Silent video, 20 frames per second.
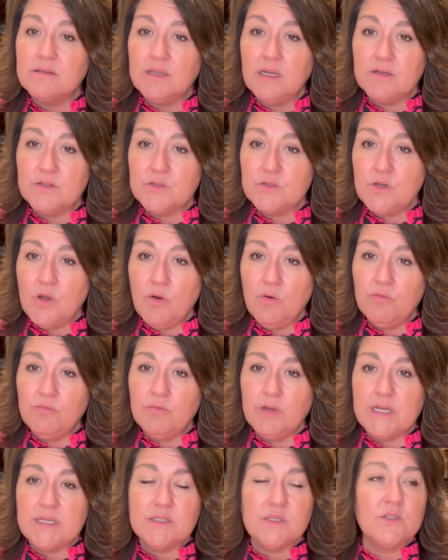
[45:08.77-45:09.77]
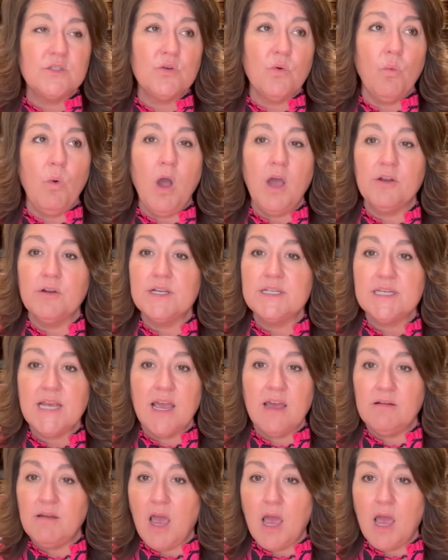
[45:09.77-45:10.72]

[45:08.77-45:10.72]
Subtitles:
There's no reason to water it down.